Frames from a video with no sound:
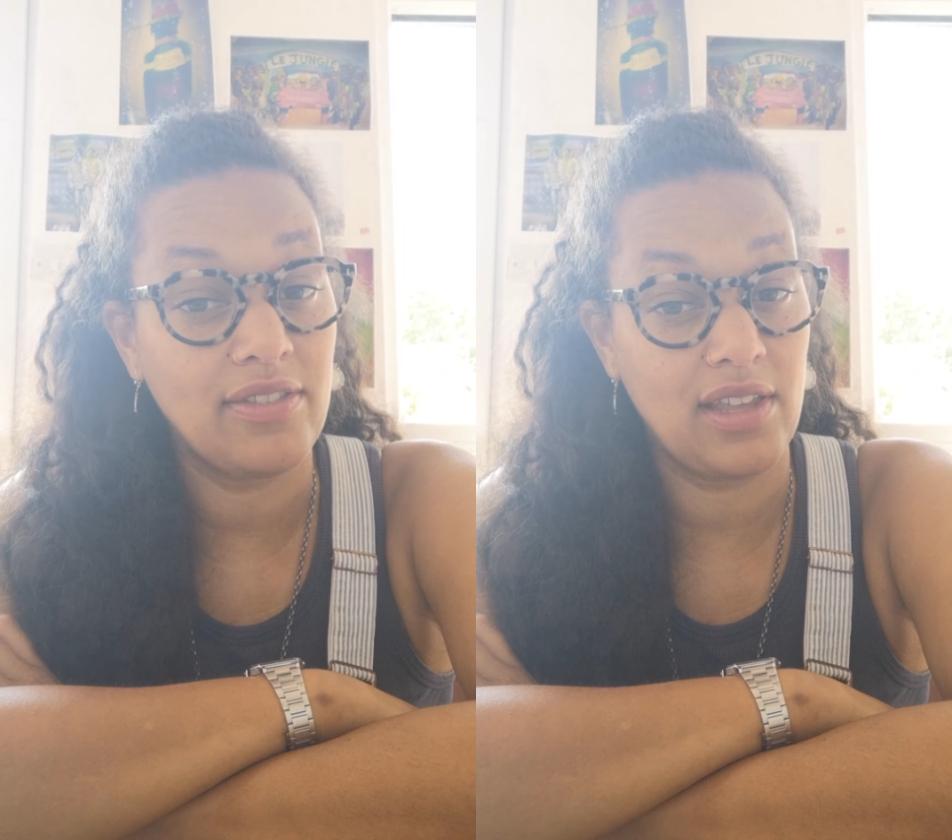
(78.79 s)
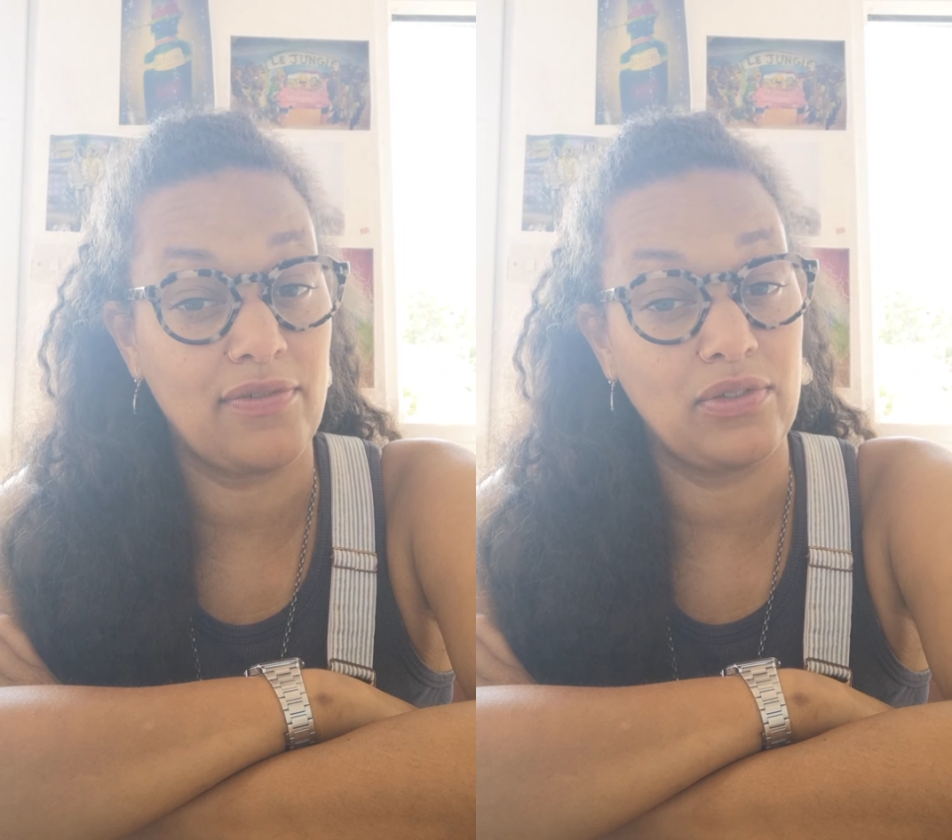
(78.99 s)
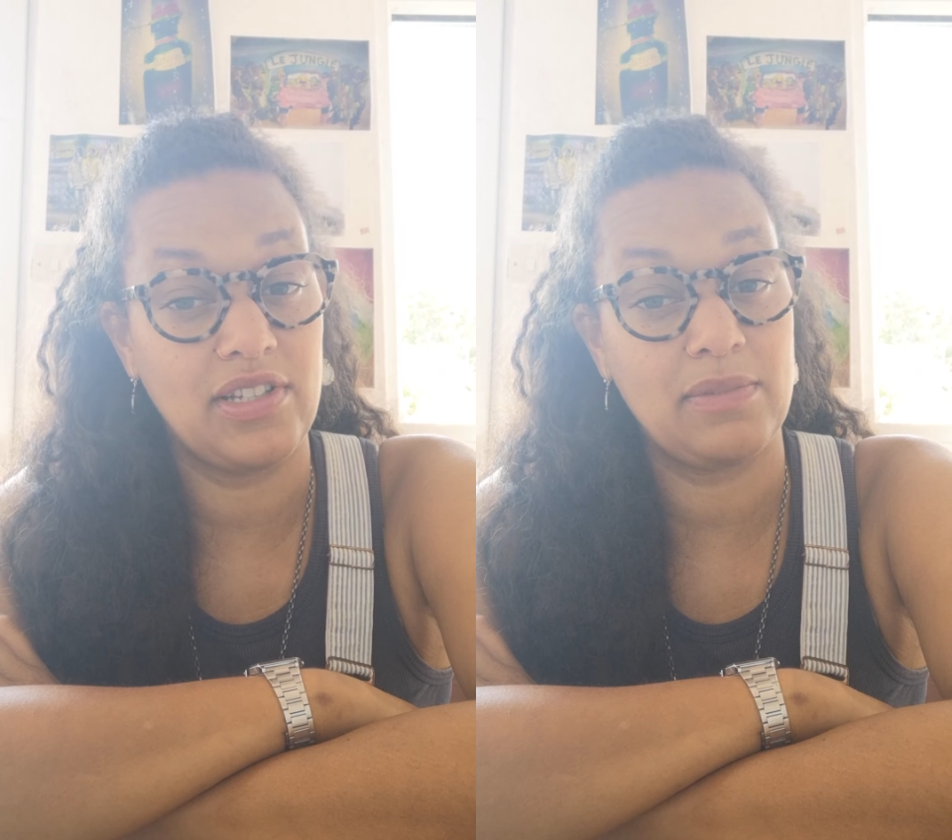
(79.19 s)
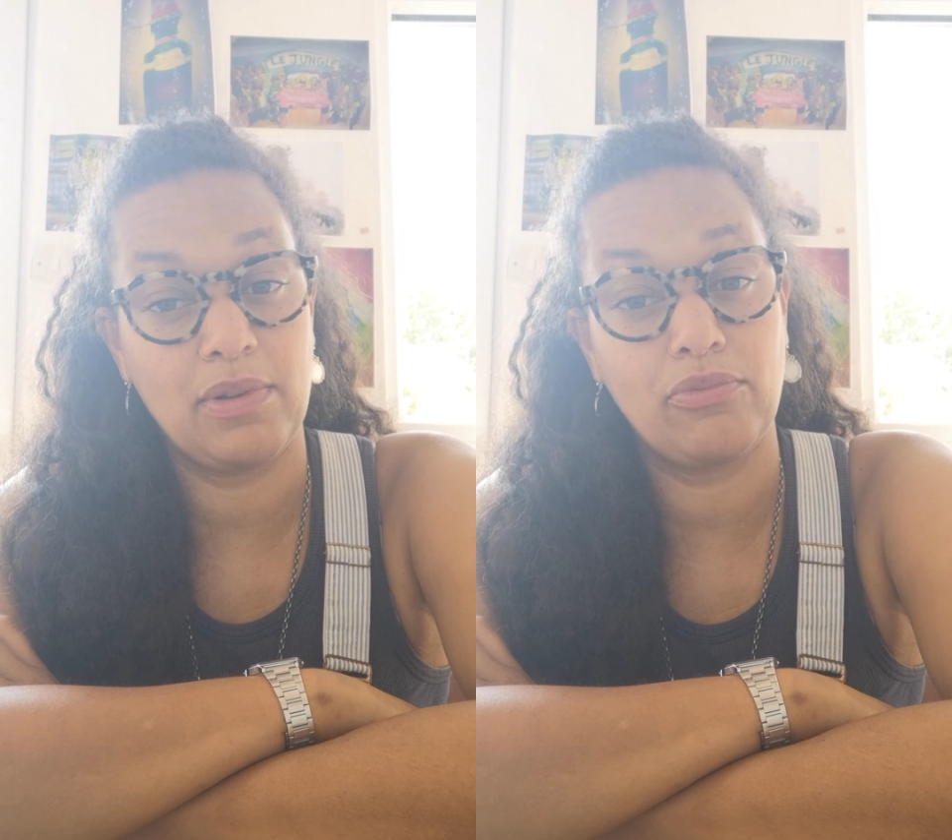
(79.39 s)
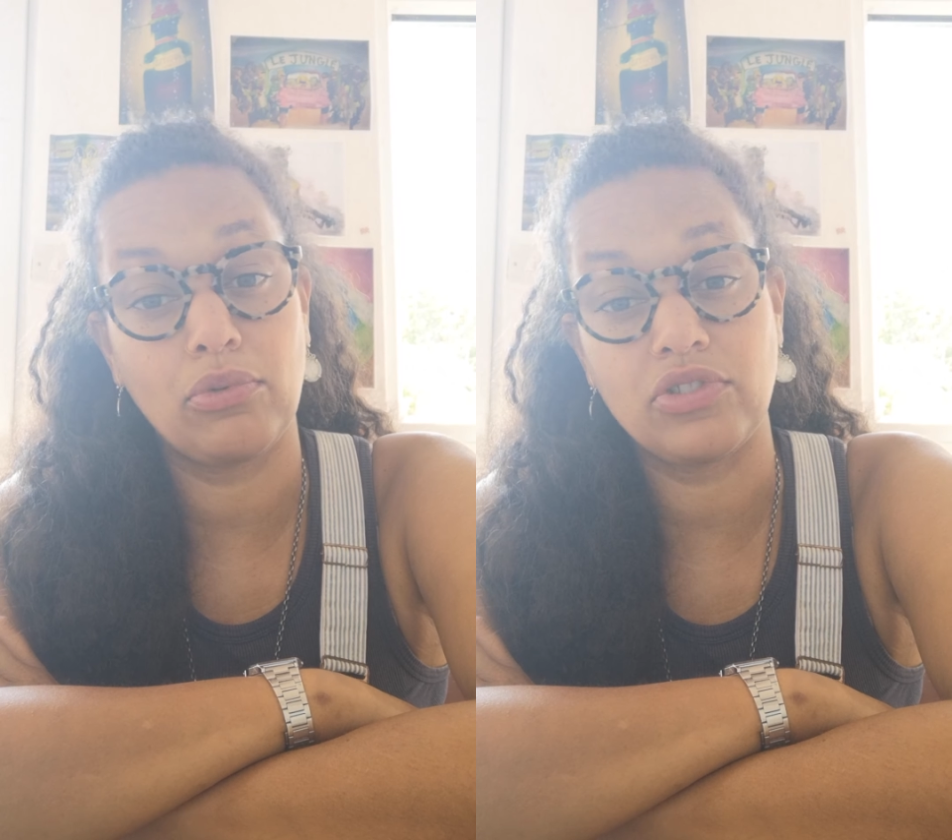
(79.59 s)
and therefore needs
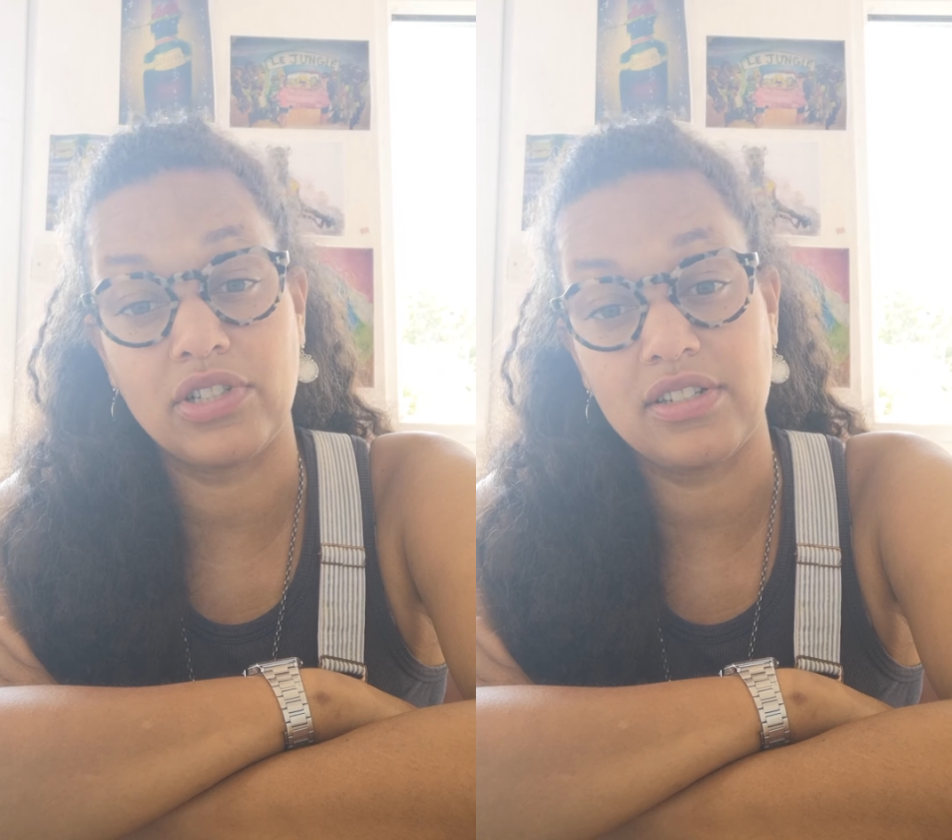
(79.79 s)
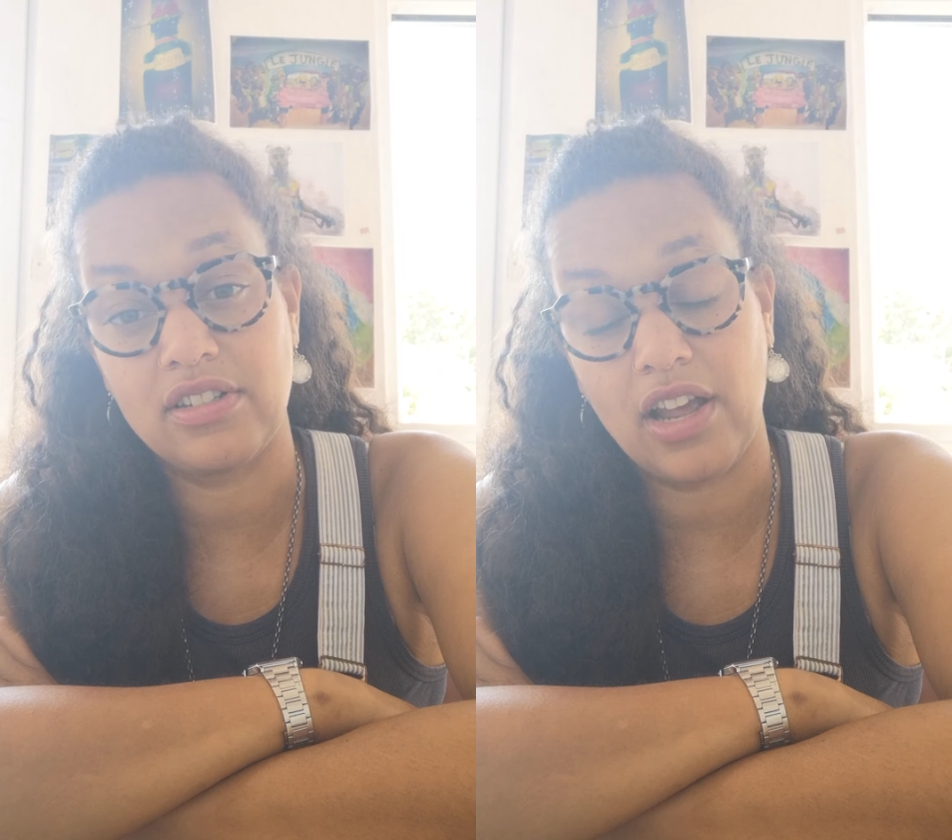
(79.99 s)
to be broadened.